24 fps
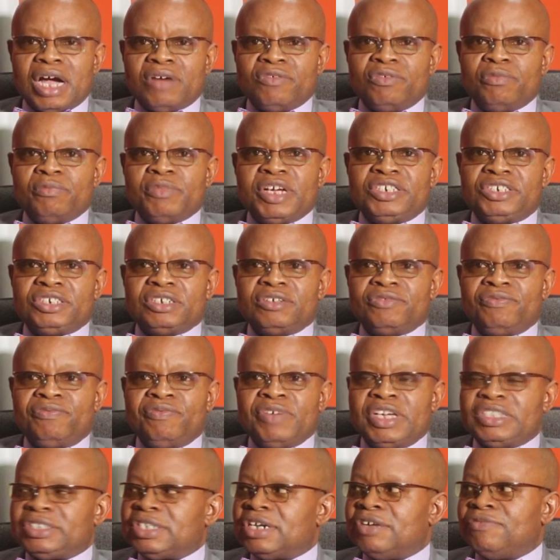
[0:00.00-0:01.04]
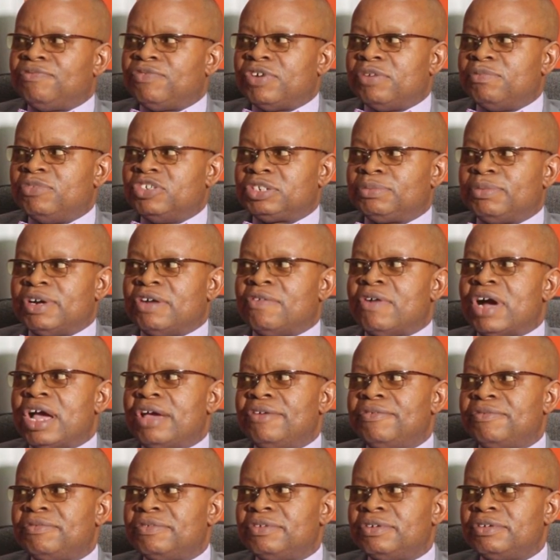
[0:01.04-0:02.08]
I will mention first and foremost my
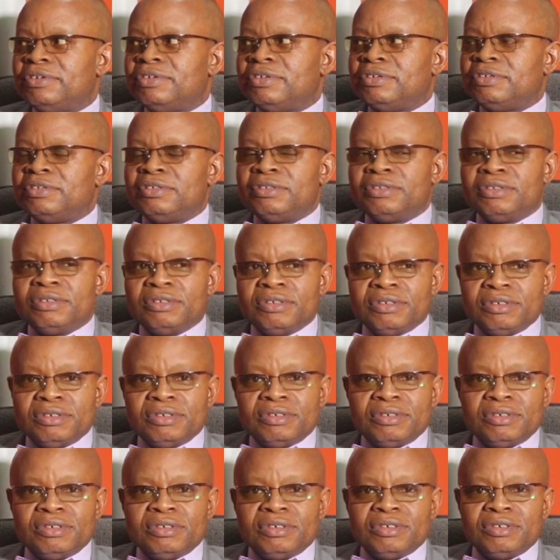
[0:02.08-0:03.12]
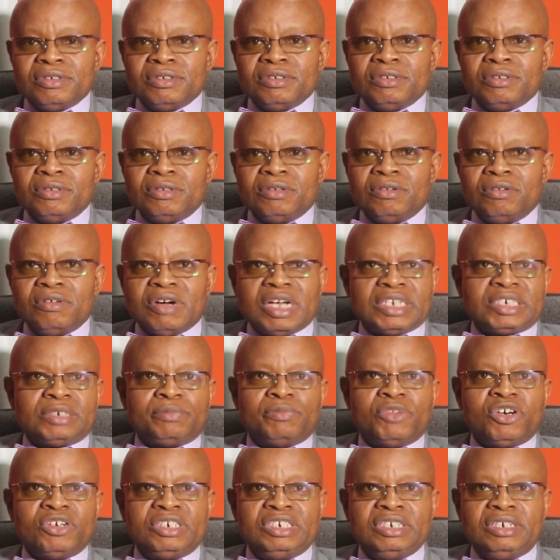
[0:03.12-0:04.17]
wife, okay. who
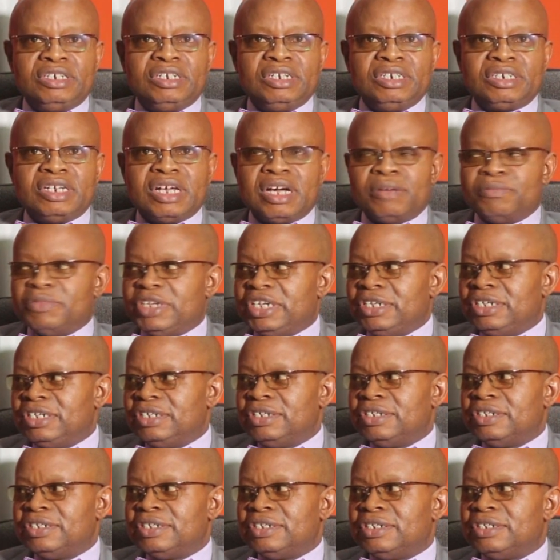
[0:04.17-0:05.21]
has more degrees than me